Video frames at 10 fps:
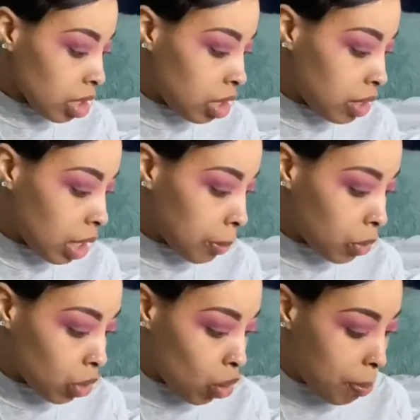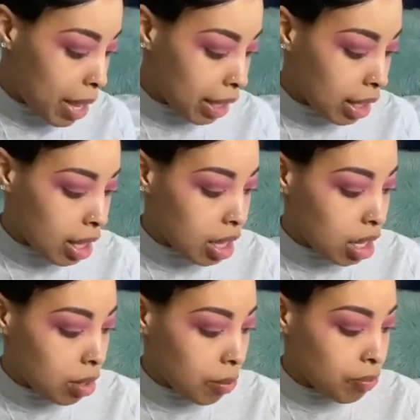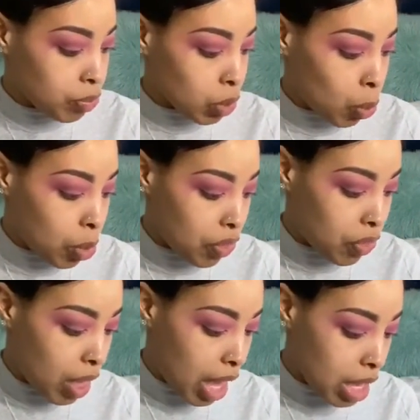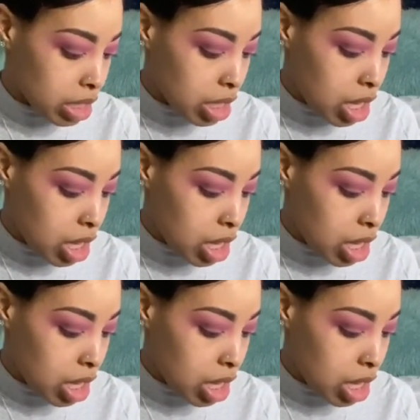And then I'm gonna go back in with that,